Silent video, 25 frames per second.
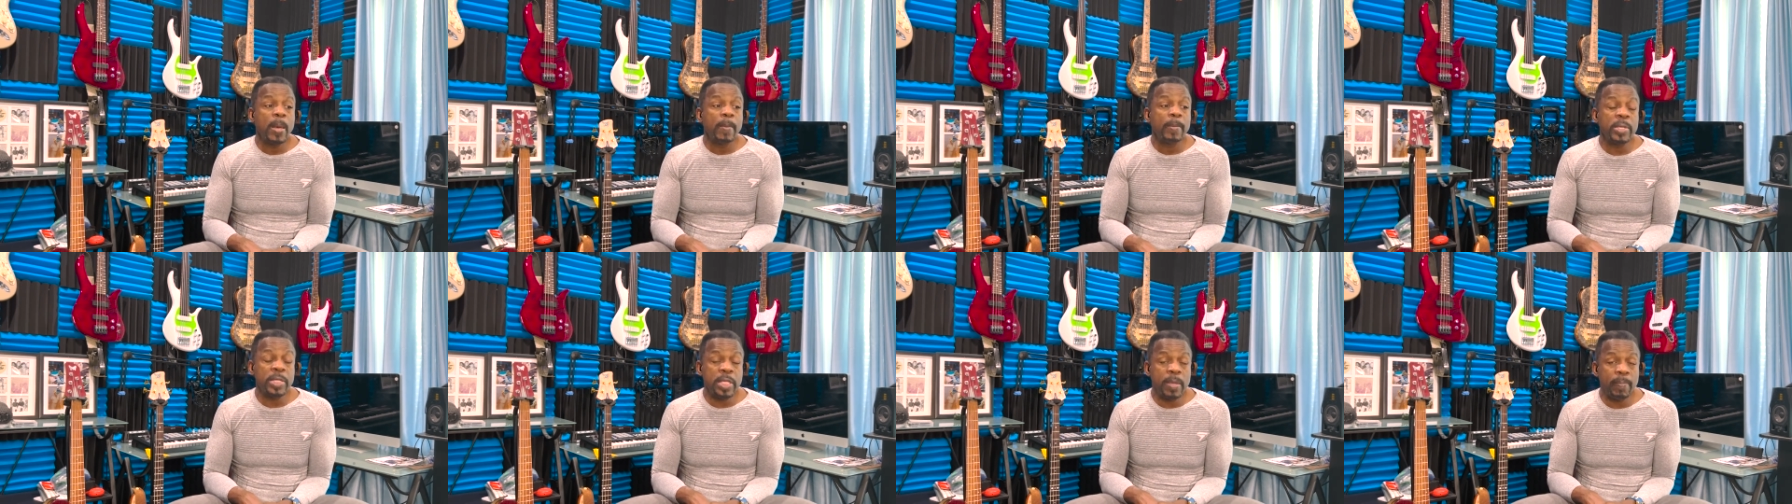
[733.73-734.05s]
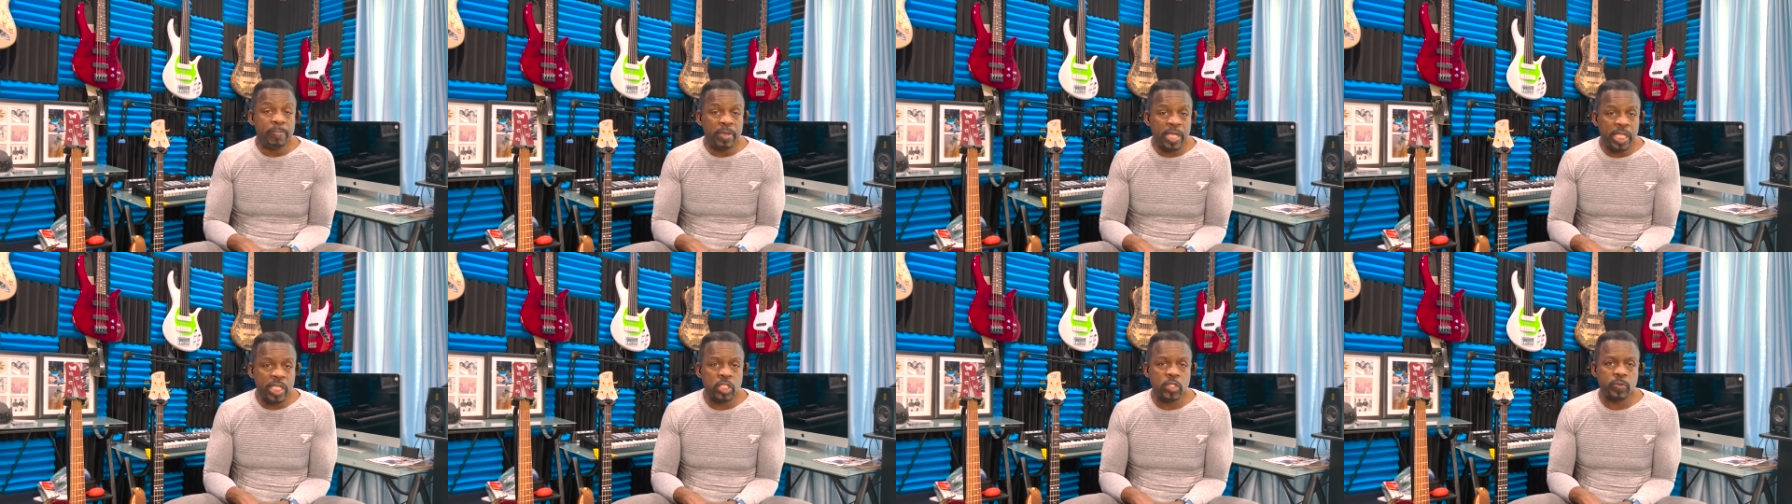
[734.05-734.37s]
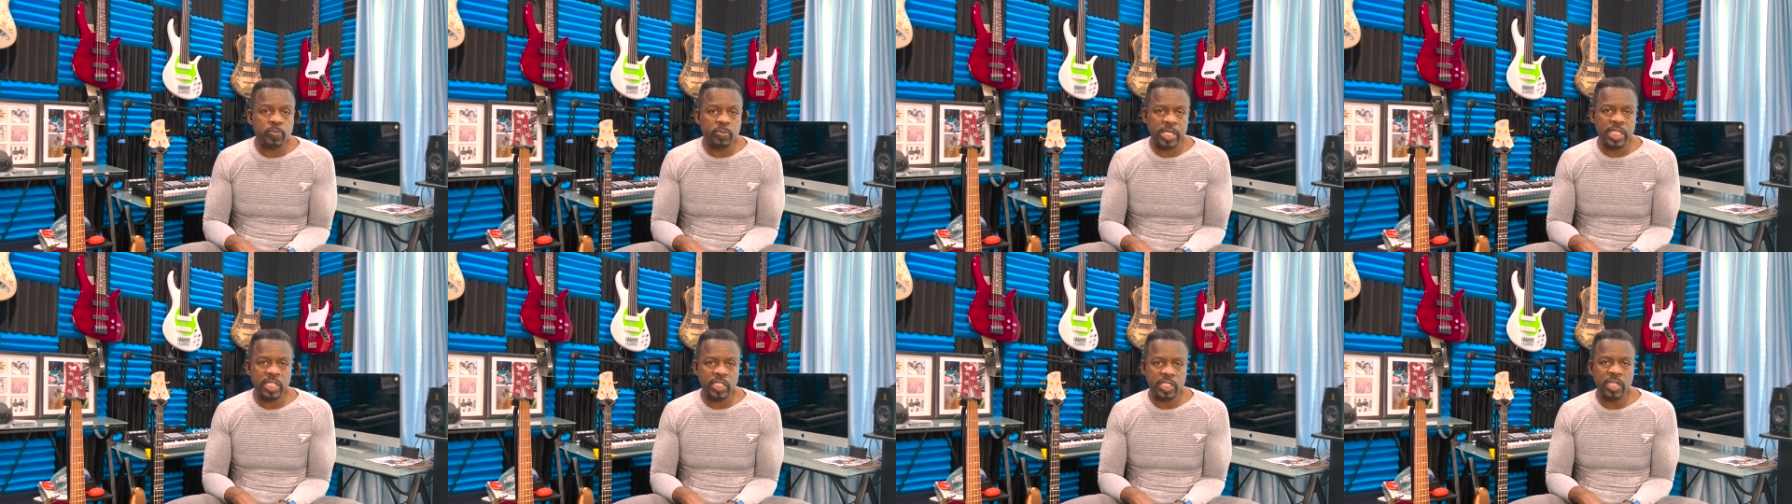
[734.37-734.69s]
But the biggest
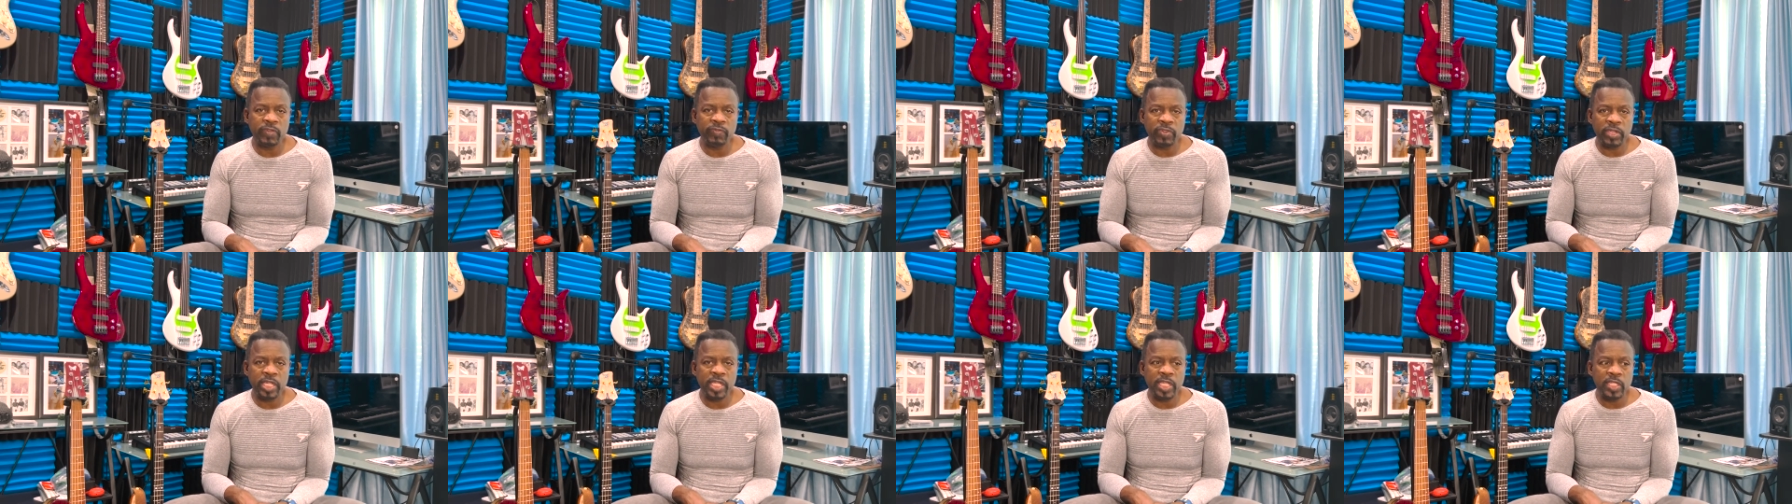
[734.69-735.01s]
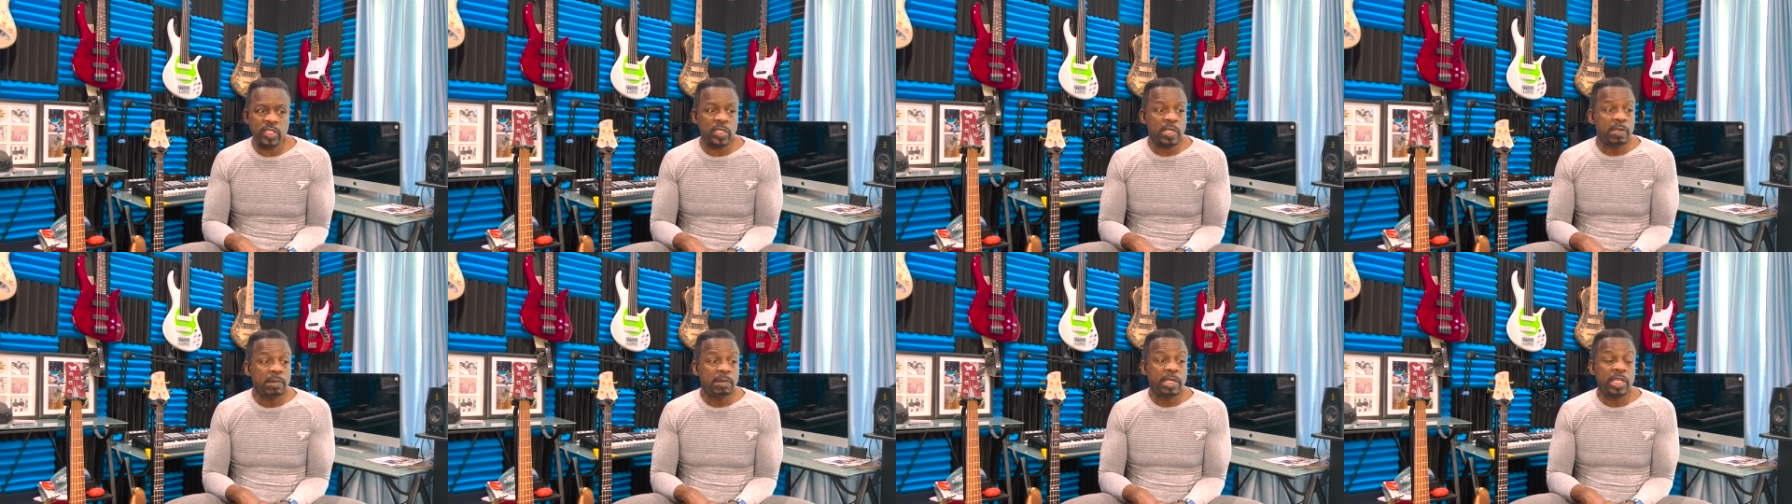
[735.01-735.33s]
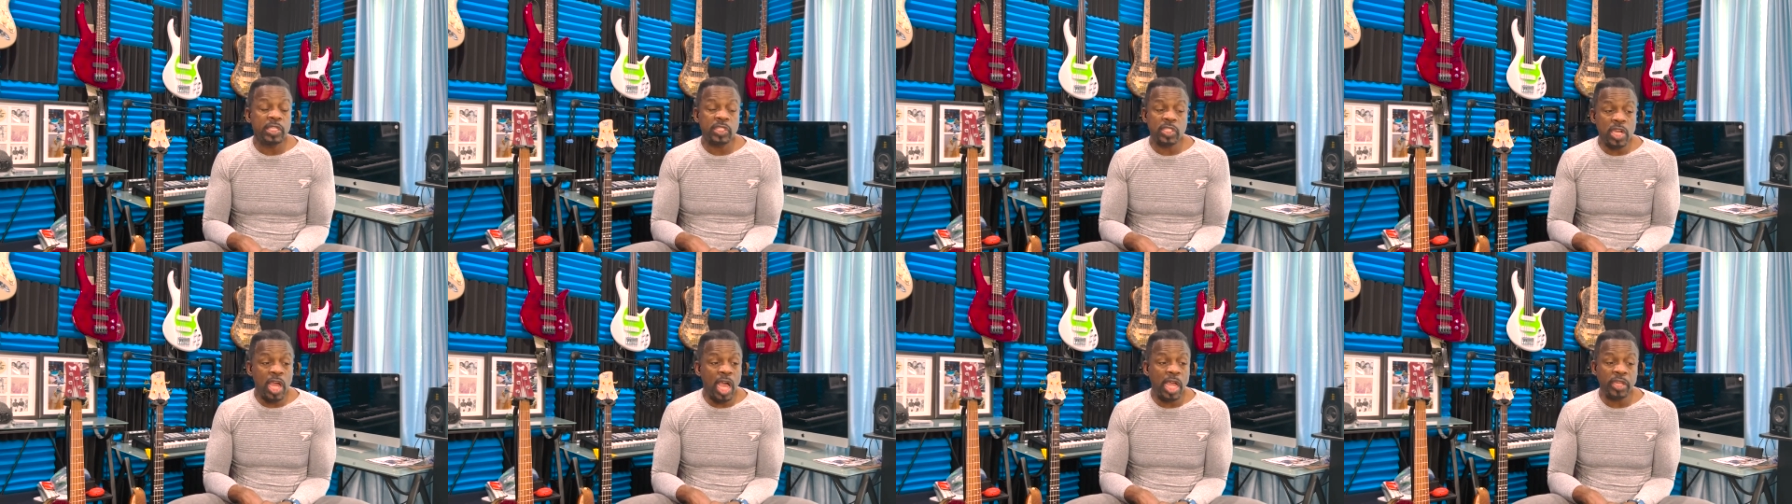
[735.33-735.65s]
piece of it is,
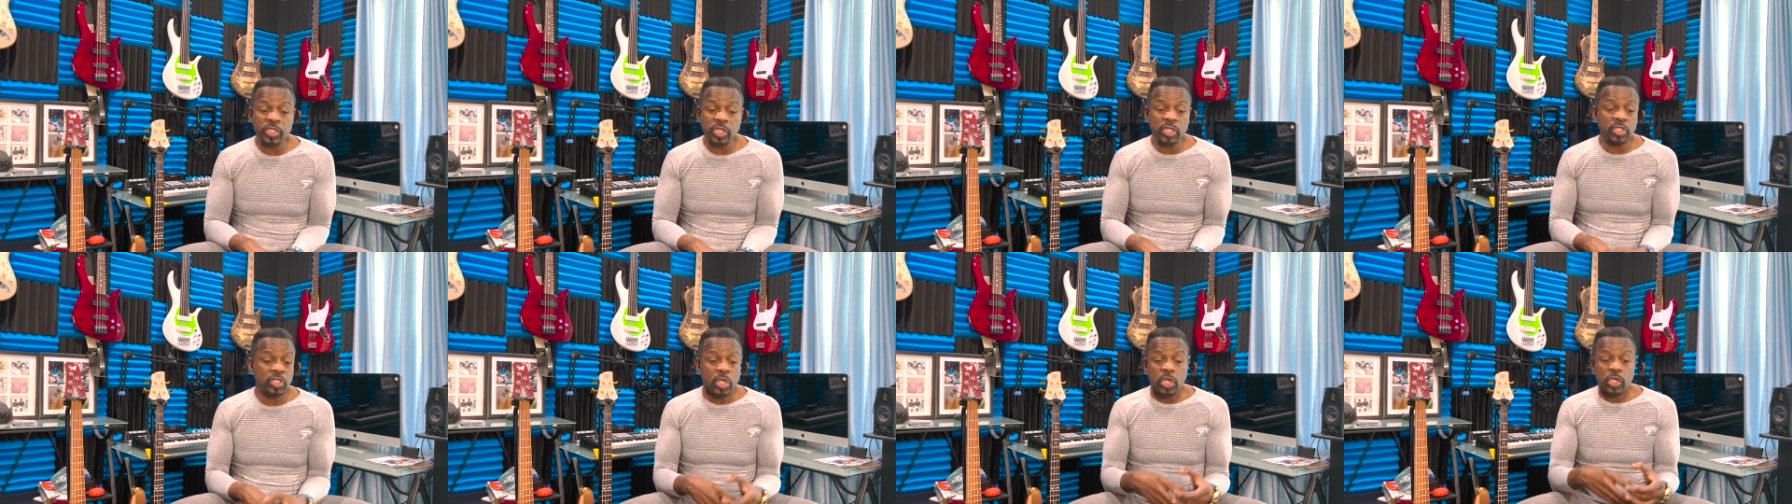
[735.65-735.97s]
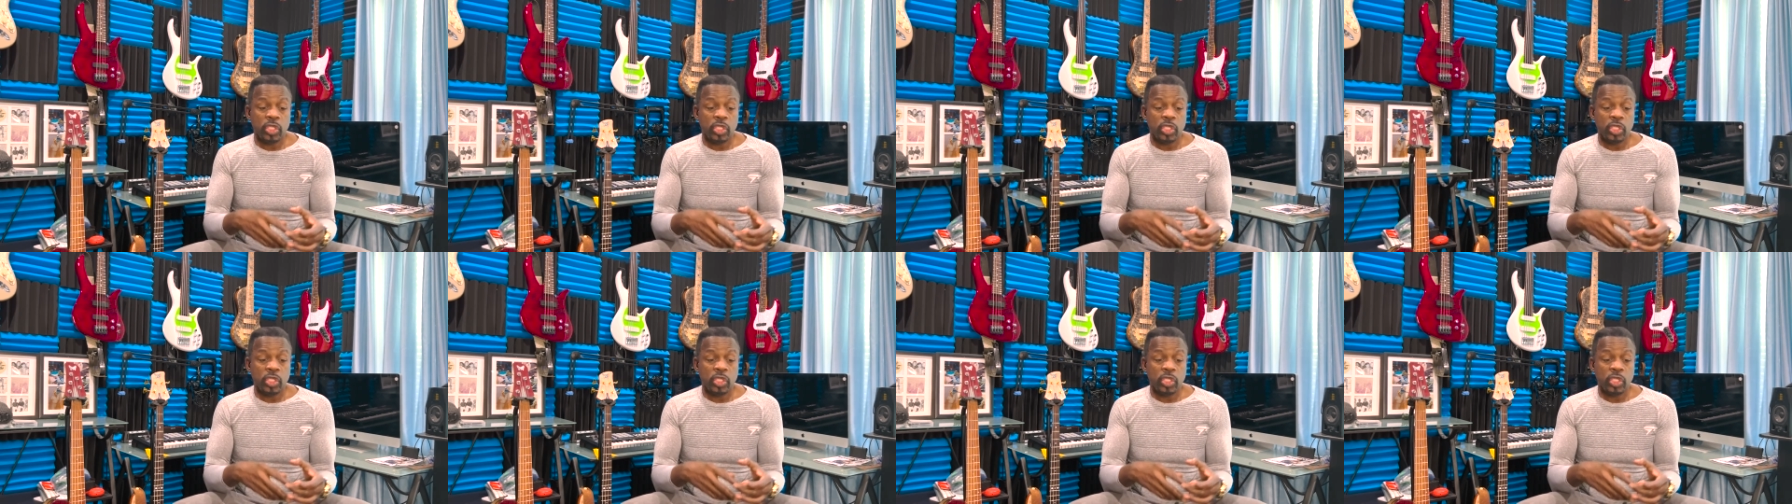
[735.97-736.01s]
it's not just,